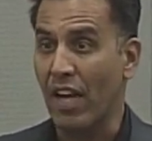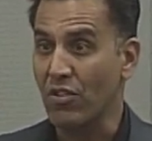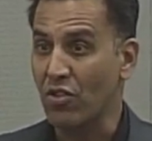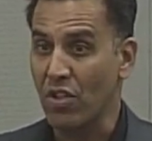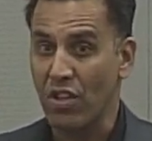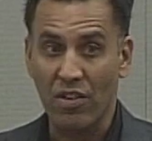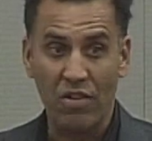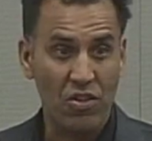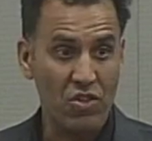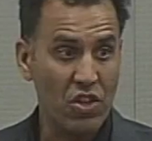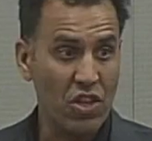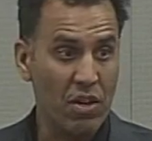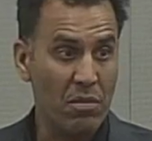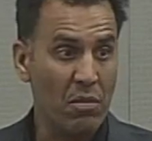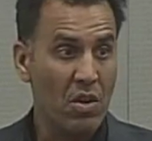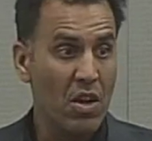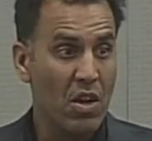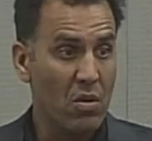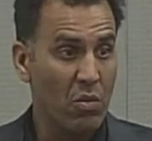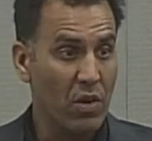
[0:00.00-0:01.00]
Nazi
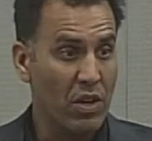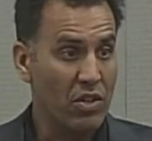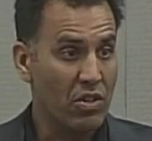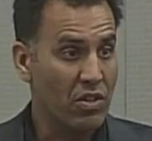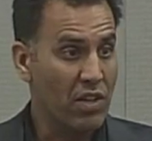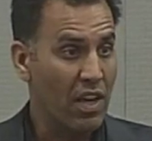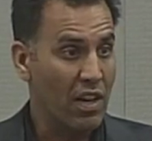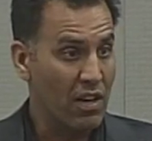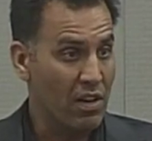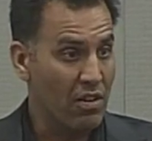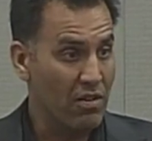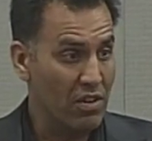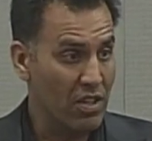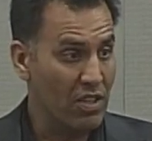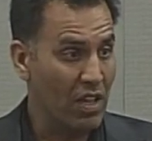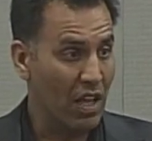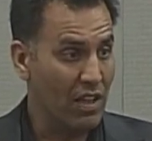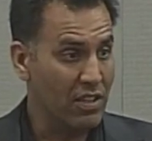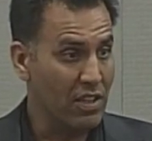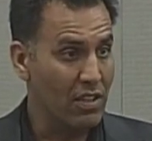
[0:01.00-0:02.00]
regime, which
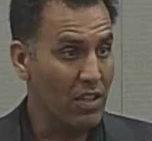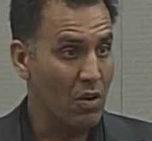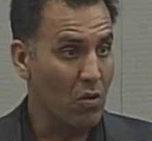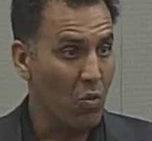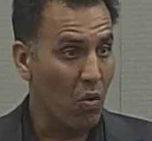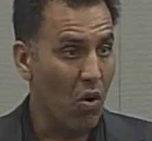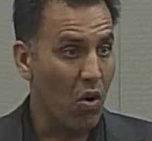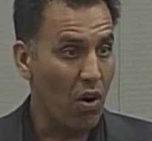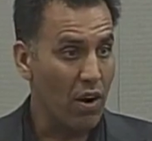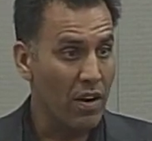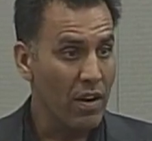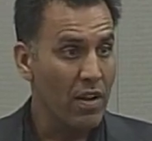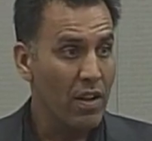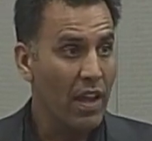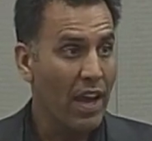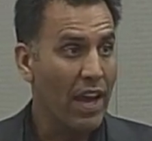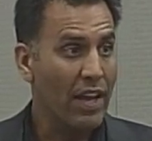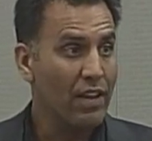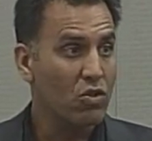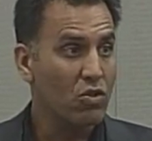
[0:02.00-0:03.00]
then resulted in
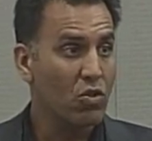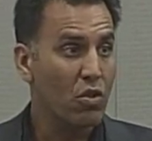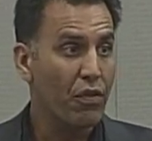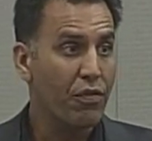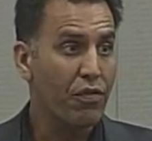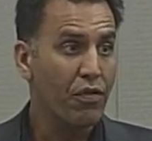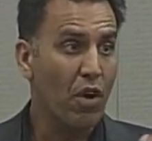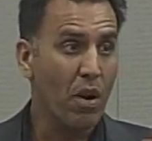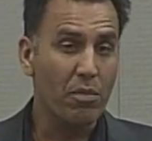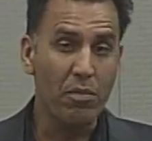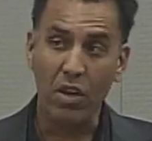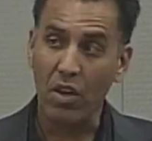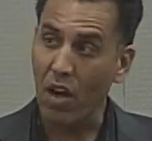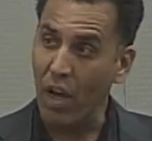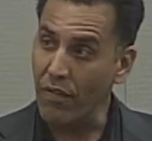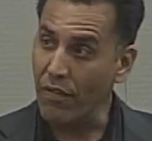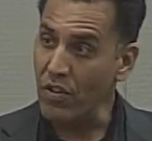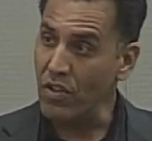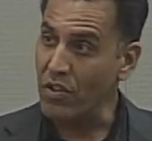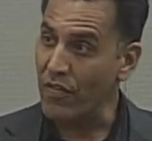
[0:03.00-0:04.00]
war. And so
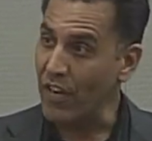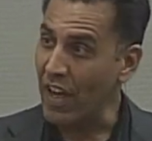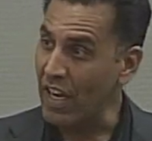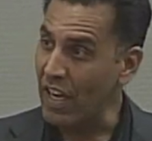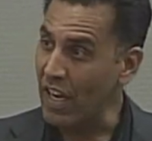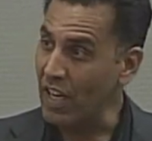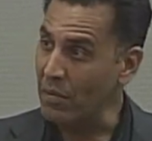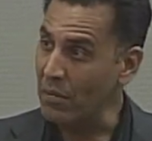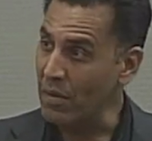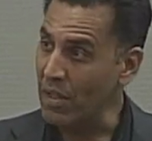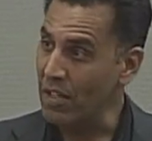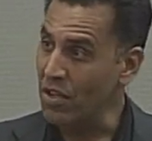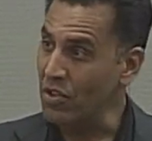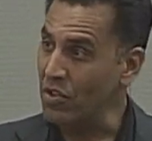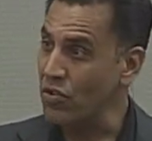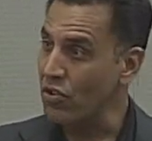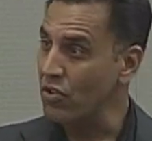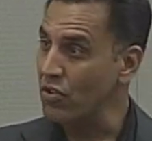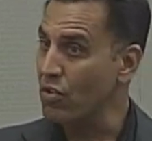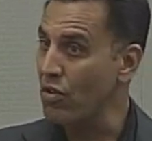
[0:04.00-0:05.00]
from the Conference of Allied
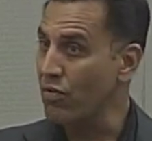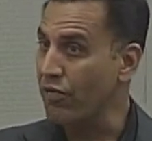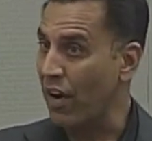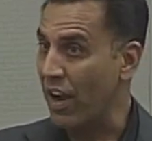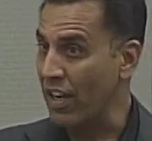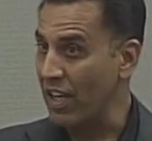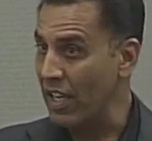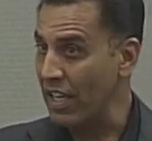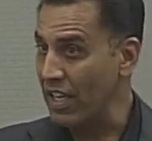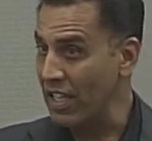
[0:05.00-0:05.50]
Ministers, you